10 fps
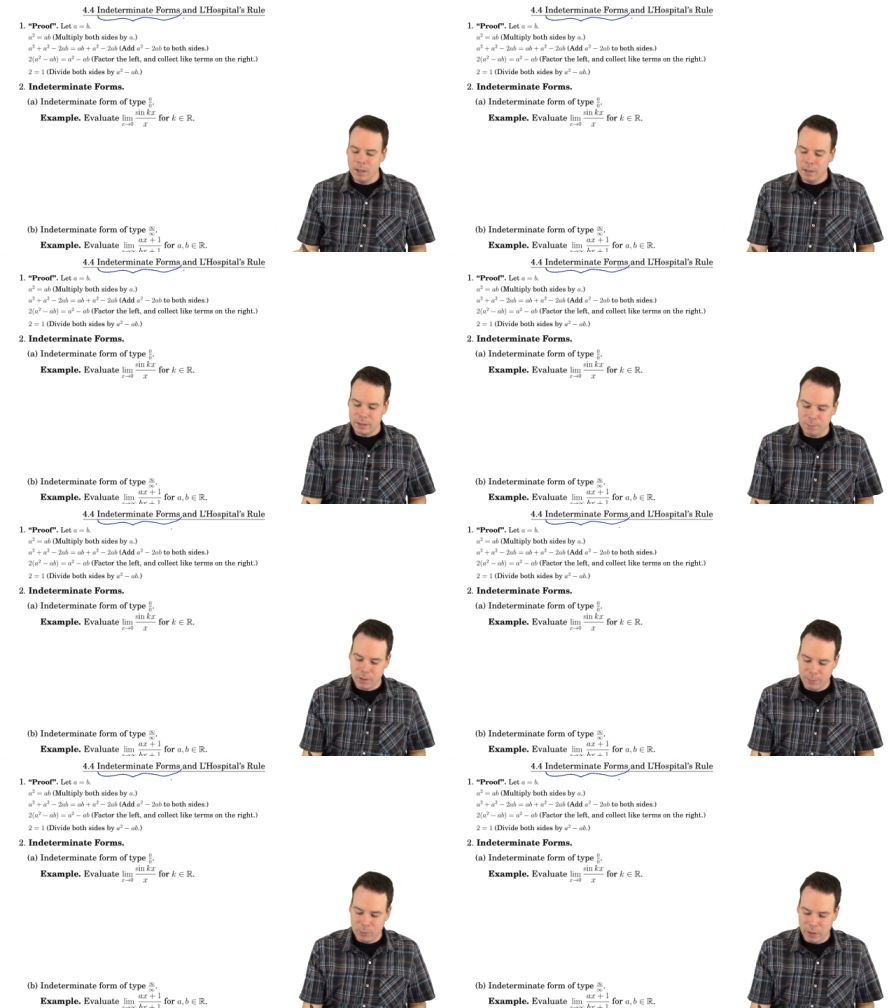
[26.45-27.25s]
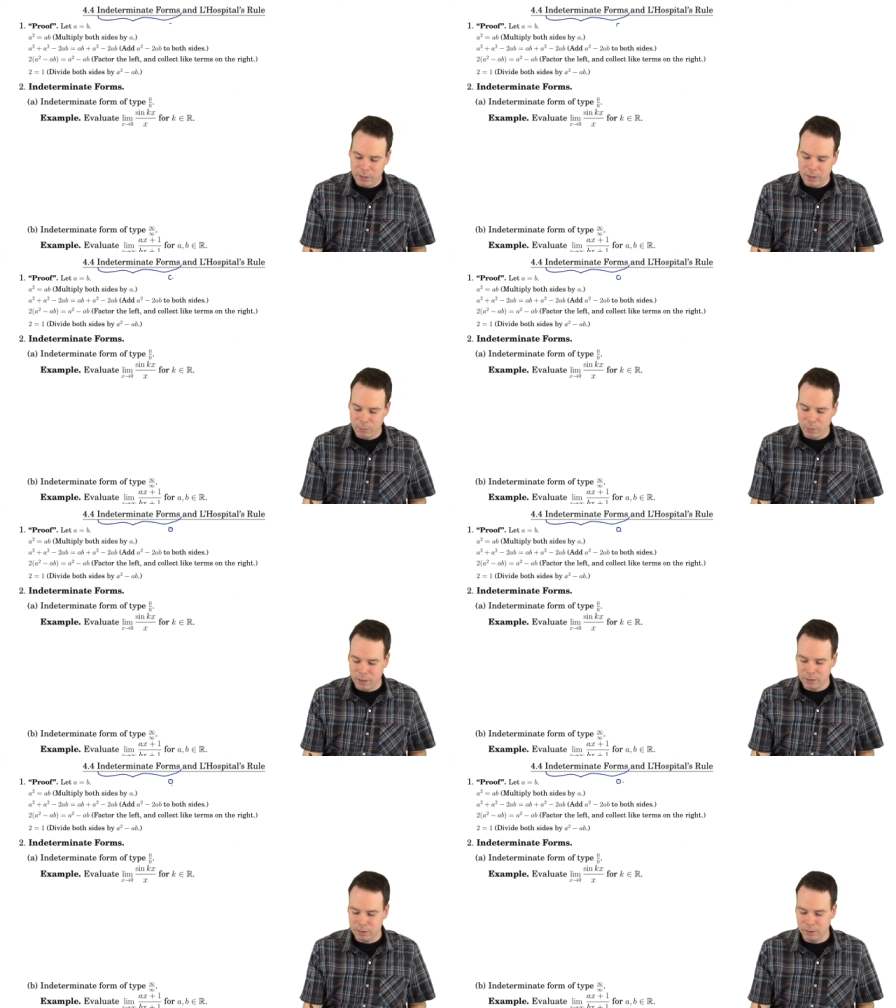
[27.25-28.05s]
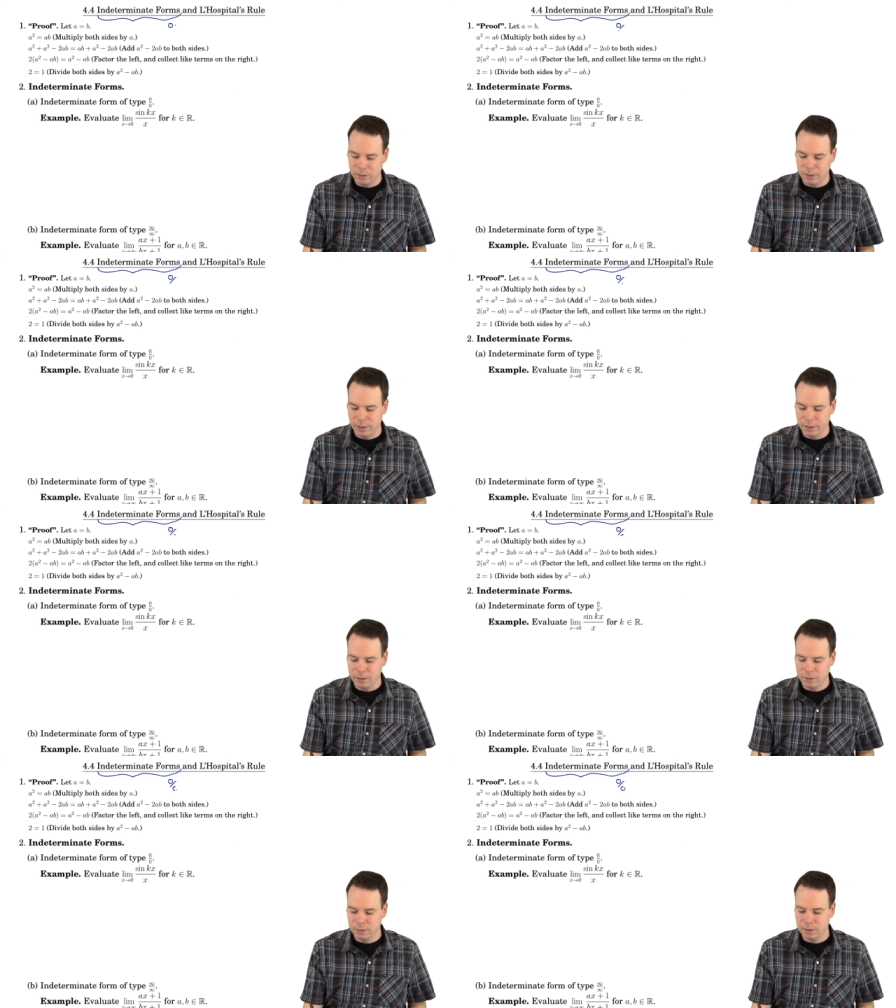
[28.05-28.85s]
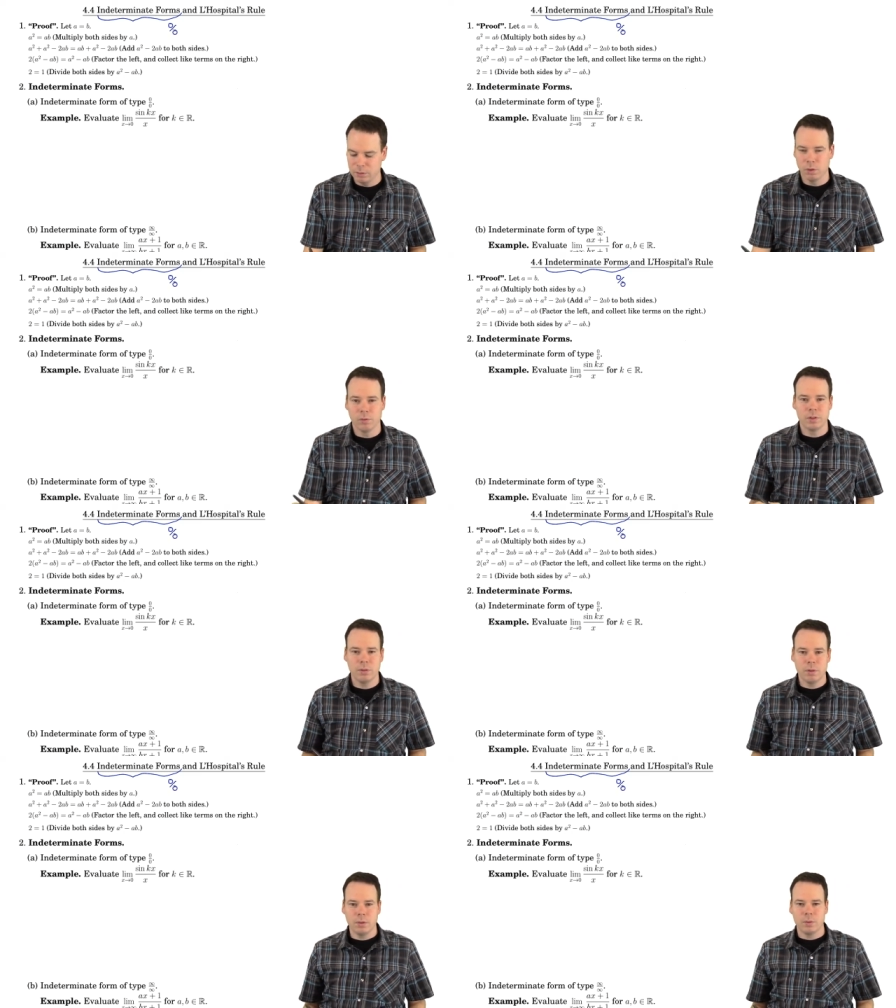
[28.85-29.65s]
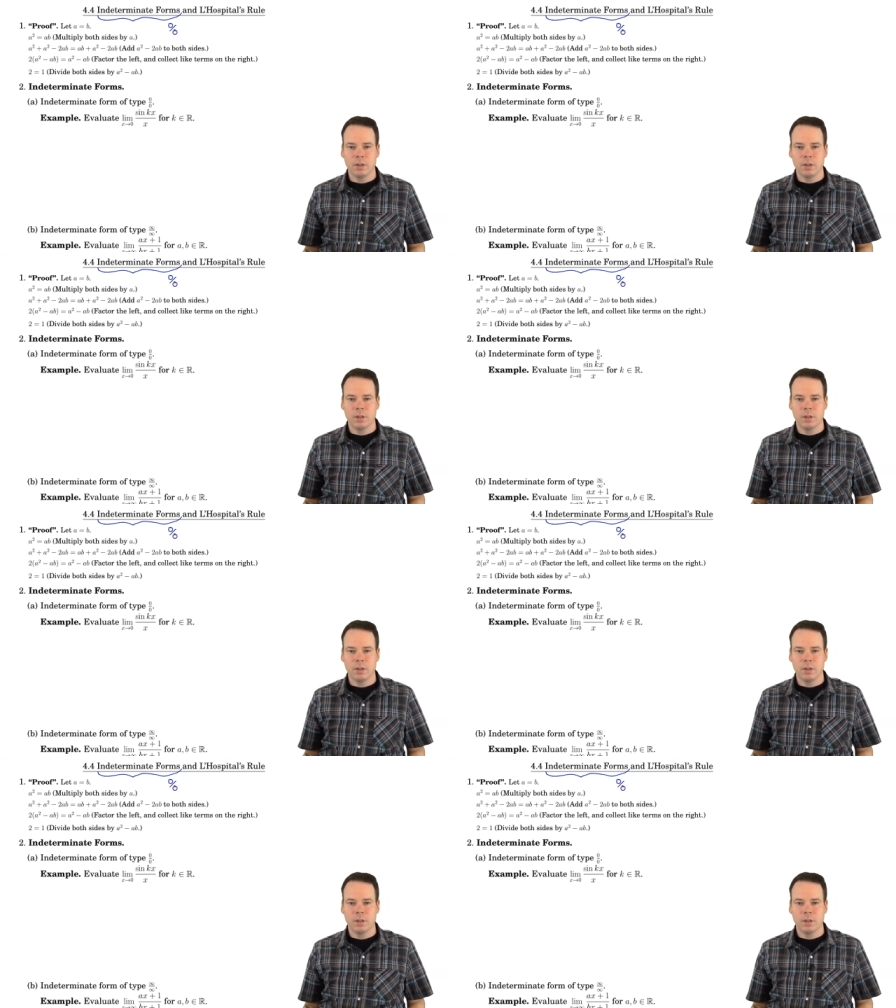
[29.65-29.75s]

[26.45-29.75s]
Sometimes we ended up with things that looked like 0 over 0.